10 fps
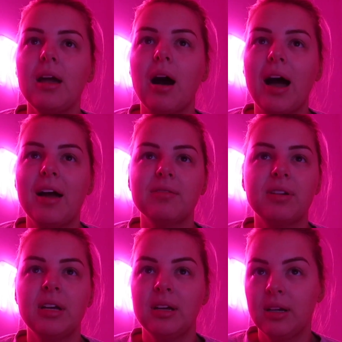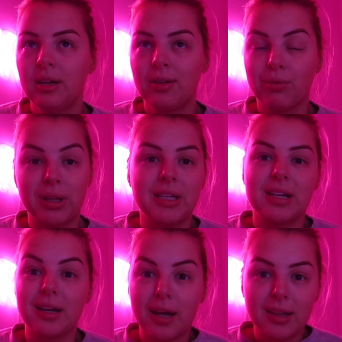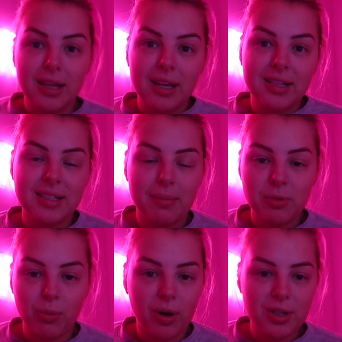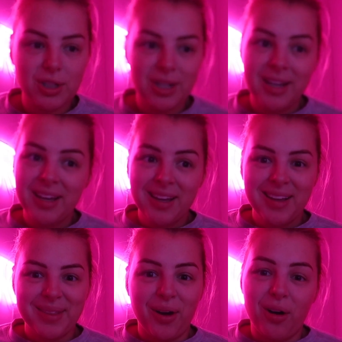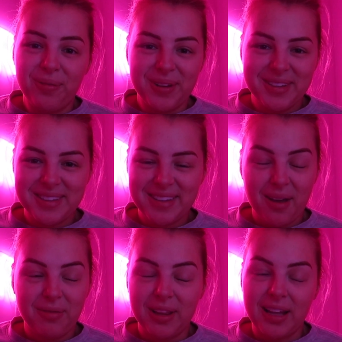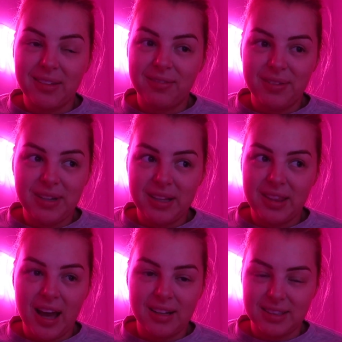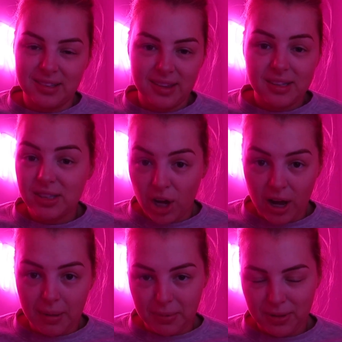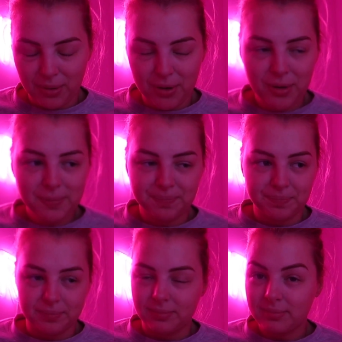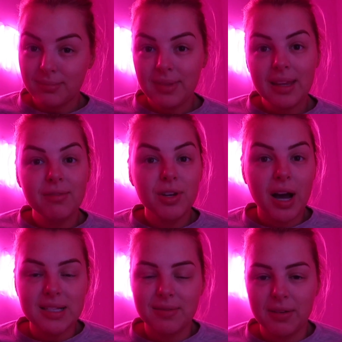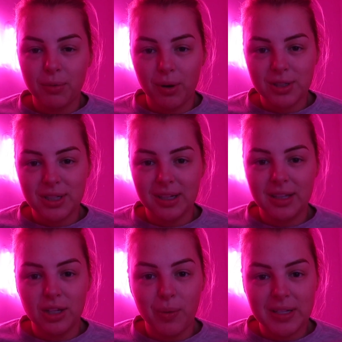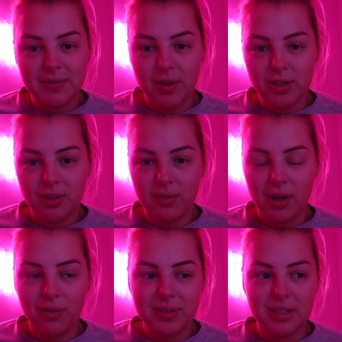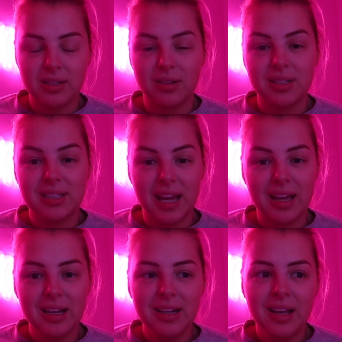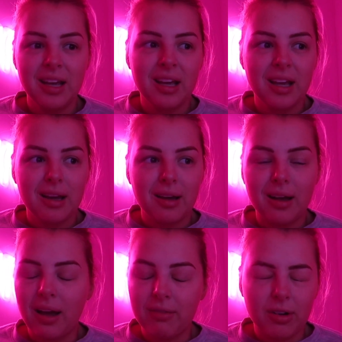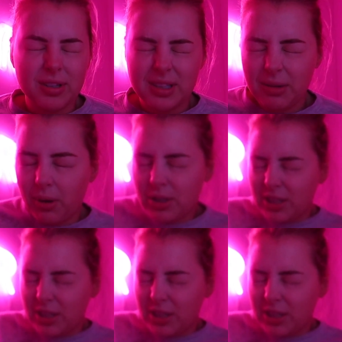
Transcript: I've really done nothing except watch The Office for like the 50,000th time through. If you guys have never watched it, the US version of The Office is on Stan. I've honestly watched